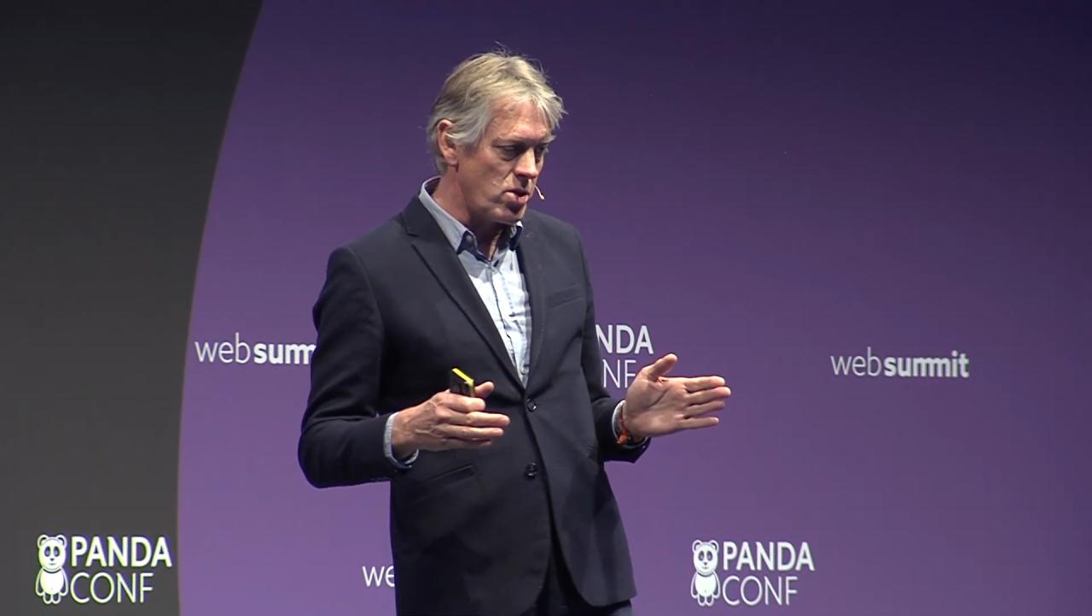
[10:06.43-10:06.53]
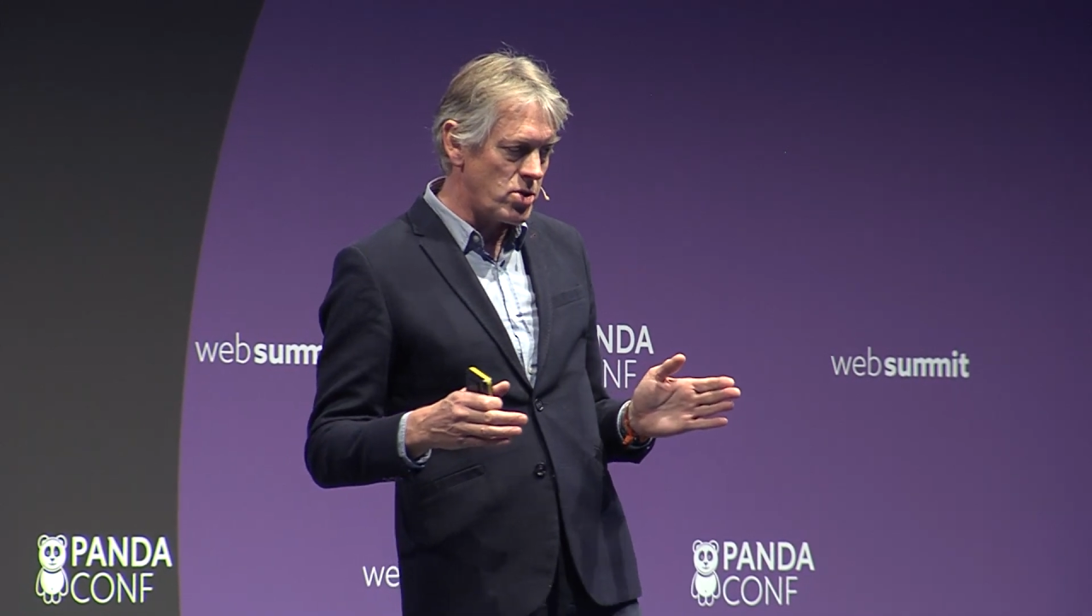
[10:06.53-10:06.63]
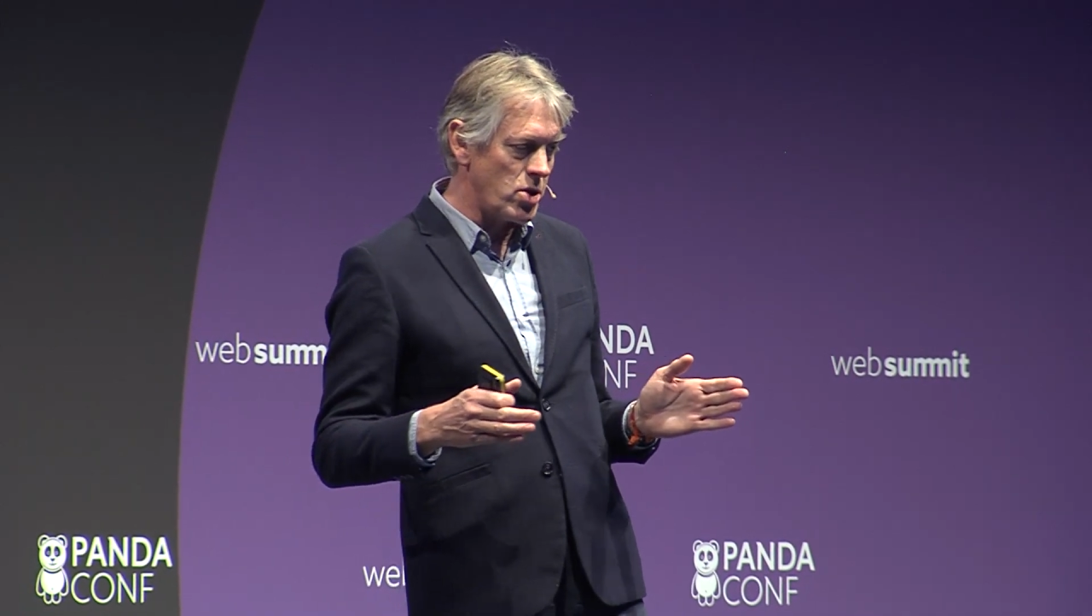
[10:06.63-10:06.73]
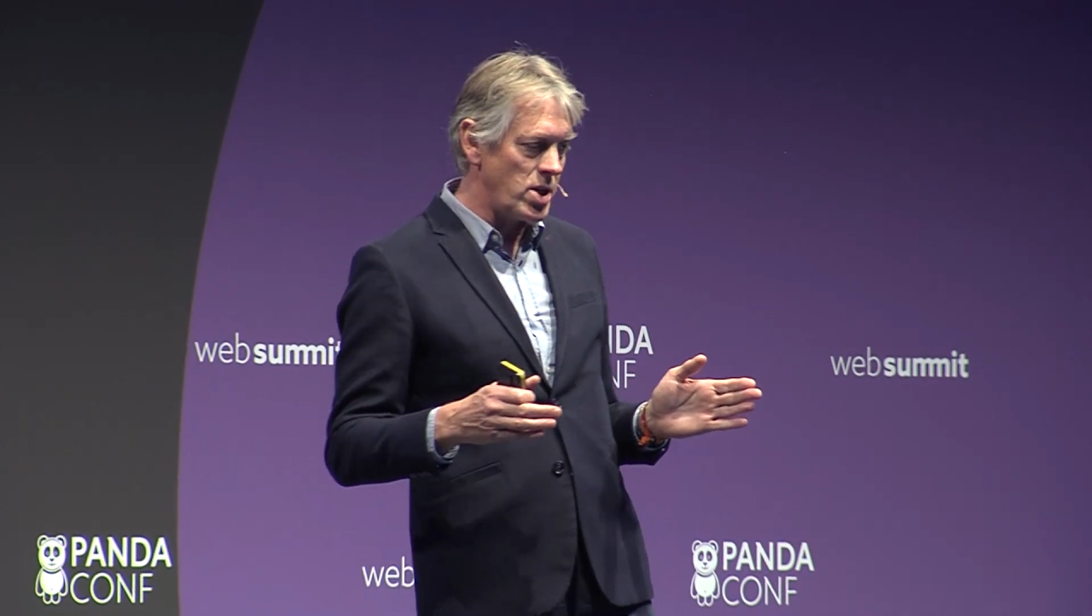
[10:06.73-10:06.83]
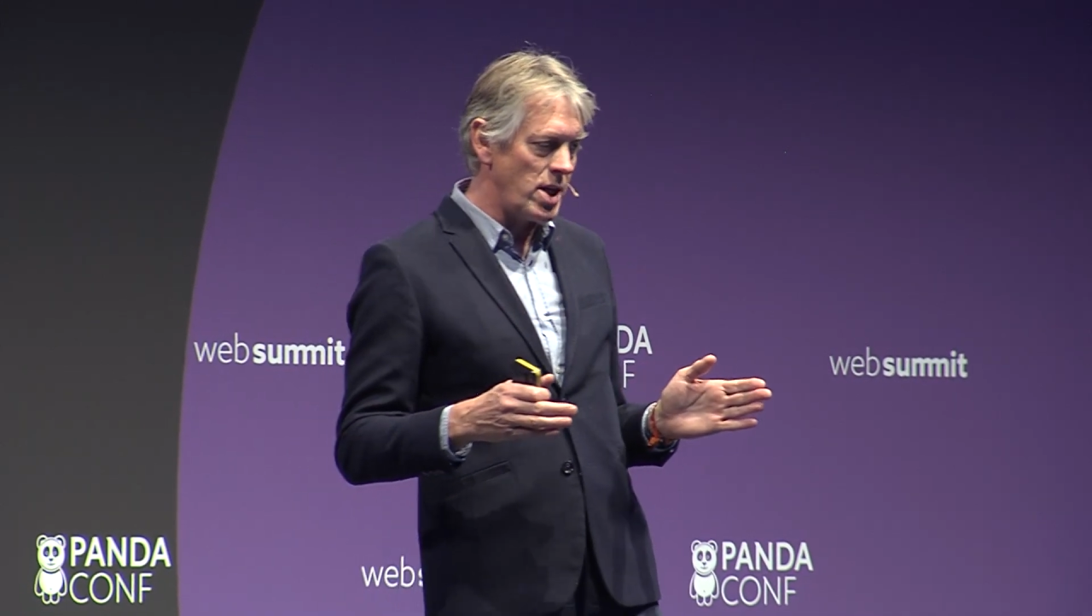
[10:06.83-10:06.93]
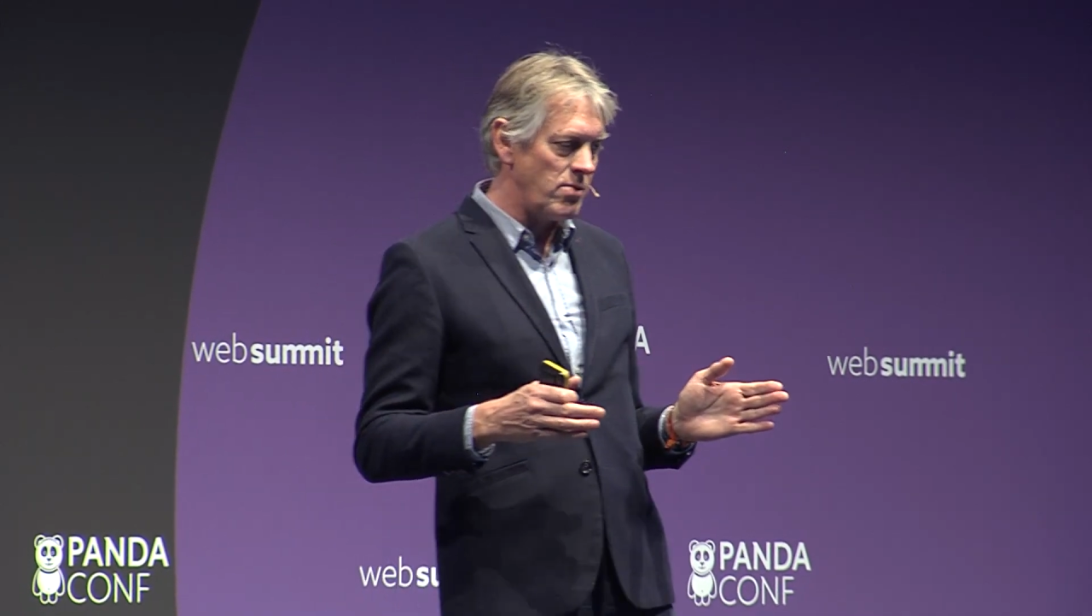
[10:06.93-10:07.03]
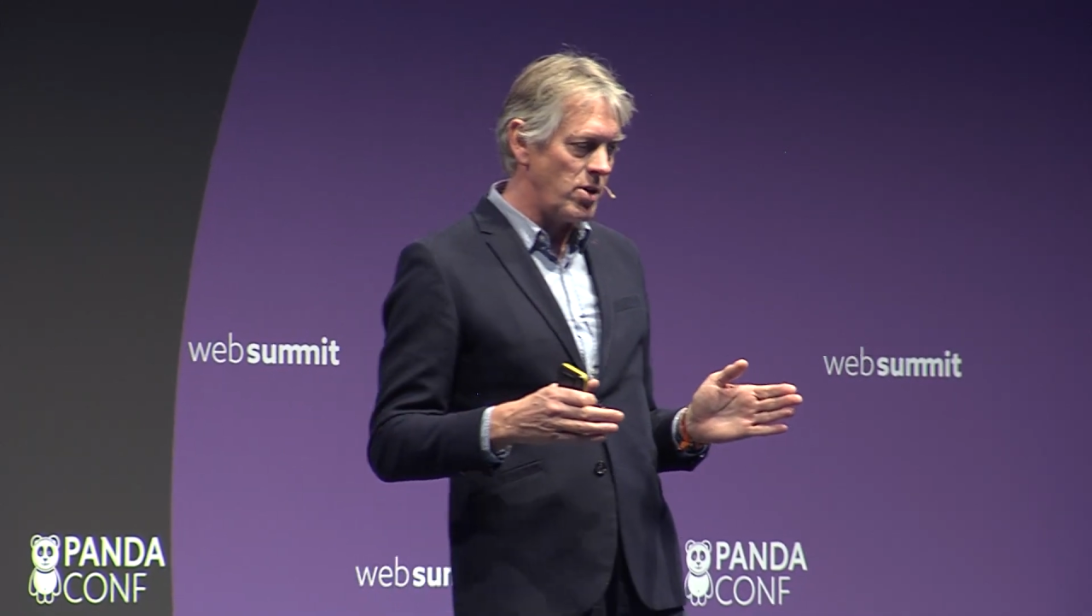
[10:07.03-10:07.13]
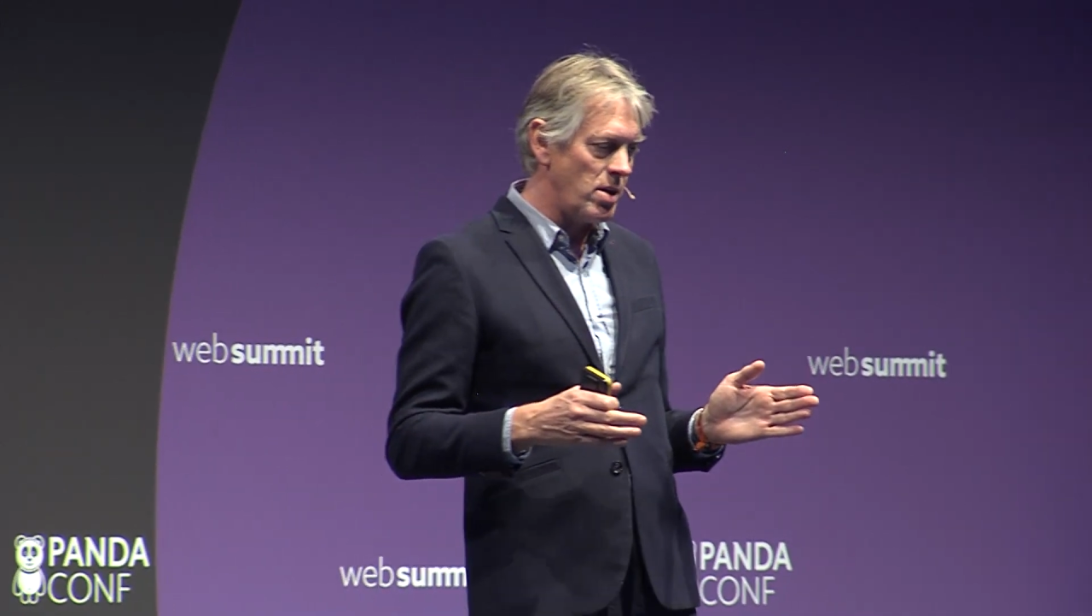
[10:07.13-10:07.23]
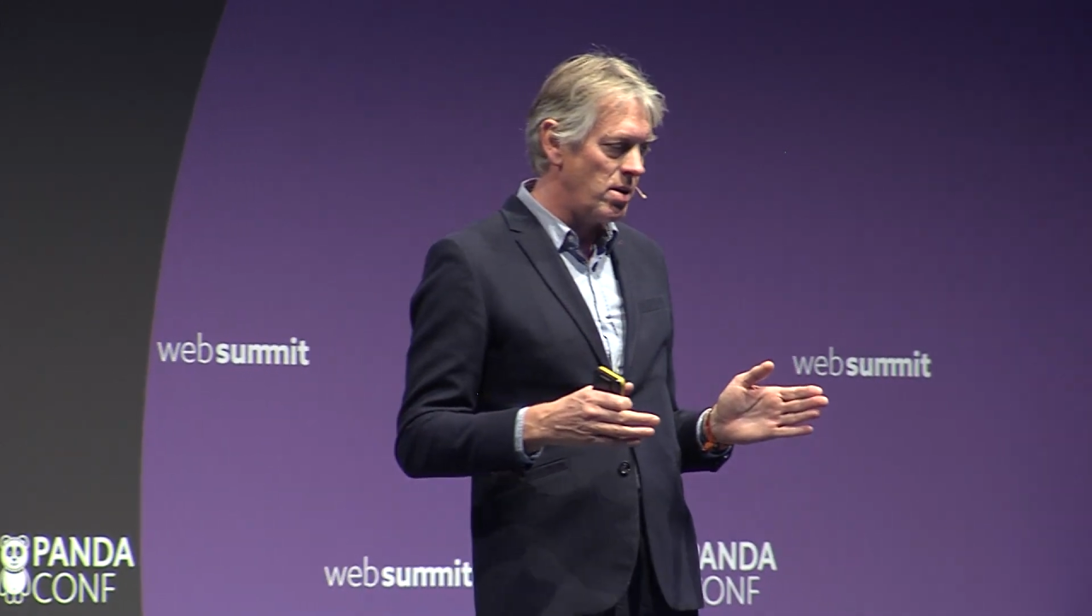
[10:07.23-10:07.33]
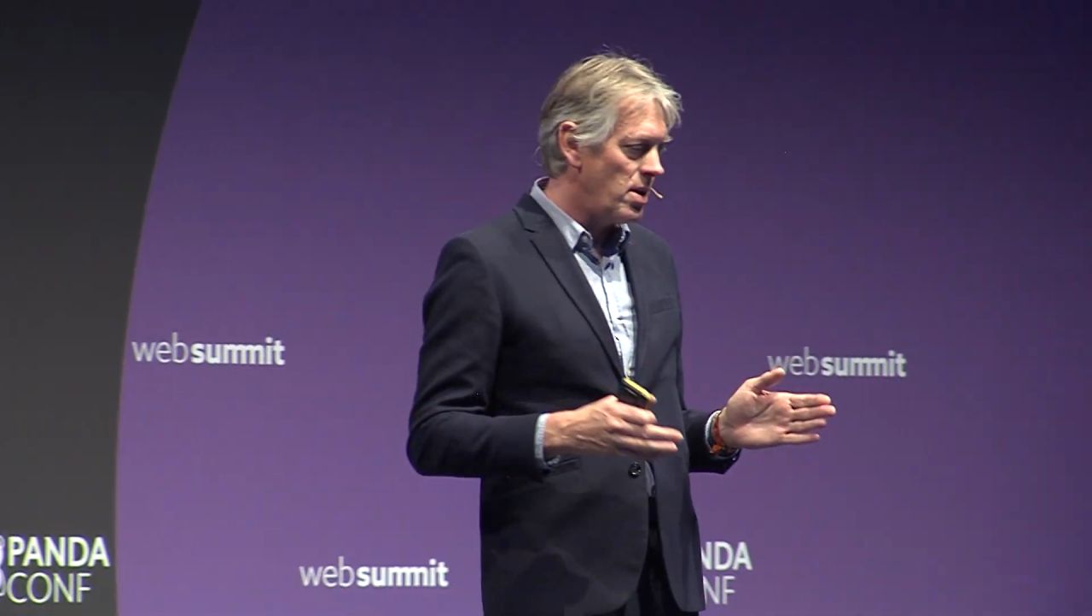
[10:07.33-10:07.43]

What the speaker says: to deliver